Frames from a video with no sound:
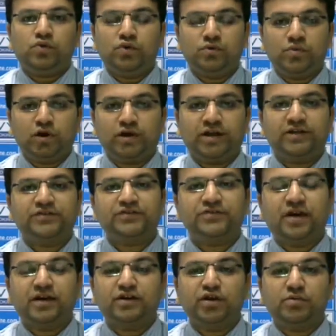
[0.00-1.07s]
Good morning.
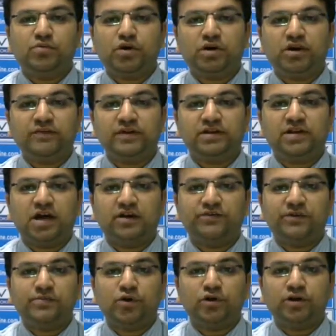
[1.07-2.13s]
Start your morning with
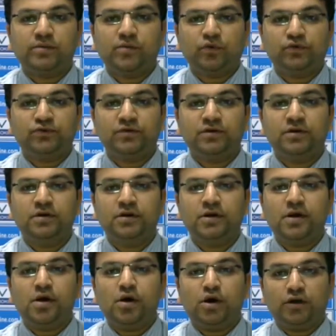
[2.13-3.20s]
Karvy morning moves.
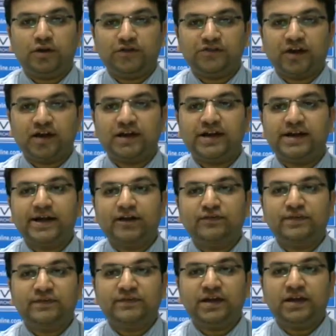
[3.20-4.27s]
On the starting day
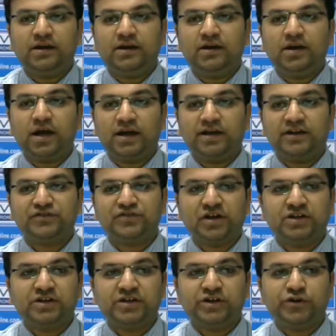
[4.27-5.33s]
of the week, carnage
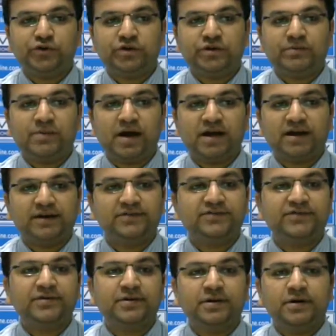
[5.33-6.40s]
continued in the
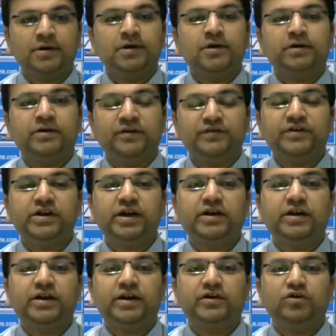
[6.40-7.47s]
markets. Nifty
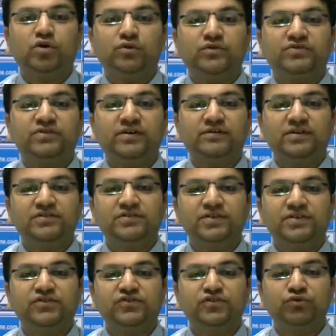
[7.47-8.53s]
ended at lowest level
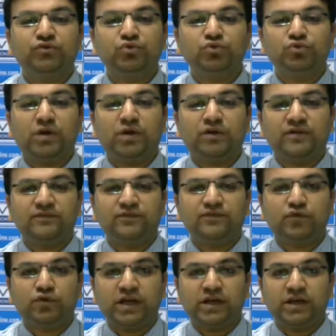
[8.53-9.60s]
since June
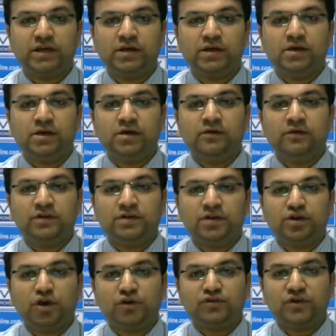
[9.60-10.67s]
2014 with a
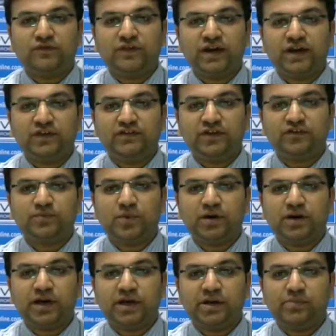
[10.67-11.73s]
loss of
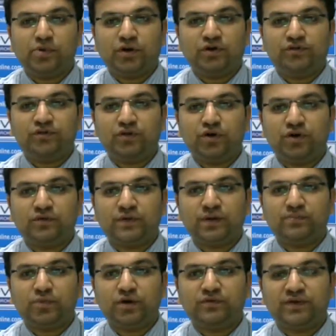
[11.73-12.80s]
86.80 points
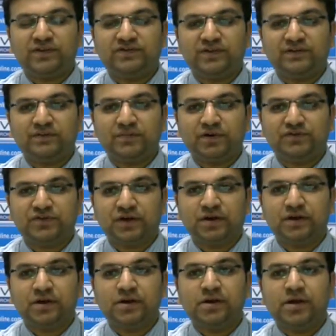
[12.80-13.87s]
or
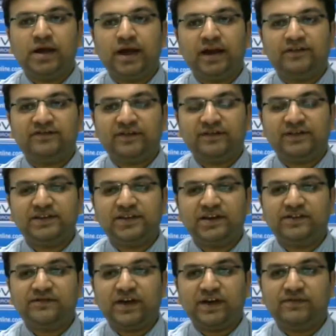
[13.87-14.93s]
1.17% at
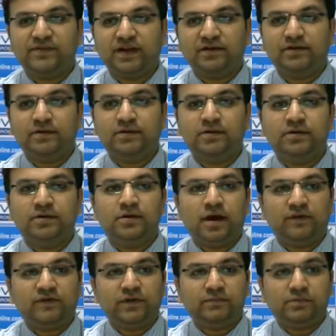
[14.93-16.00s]
7351
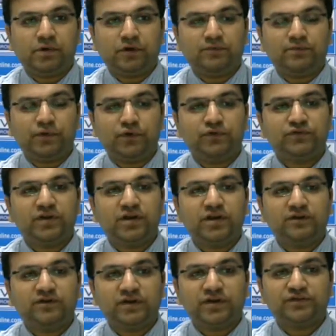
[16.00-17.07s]
after
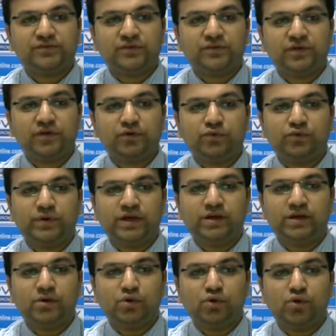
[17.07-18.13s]
posting a fresh
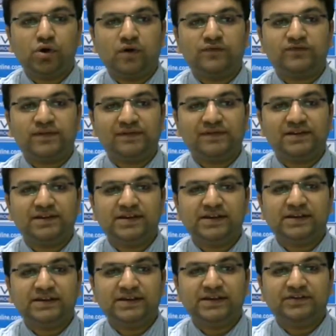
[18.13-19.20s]
52-week low of
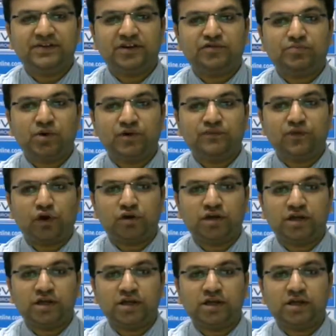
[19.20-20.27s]

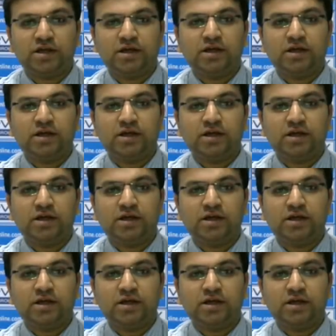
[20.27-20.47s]
7336.40.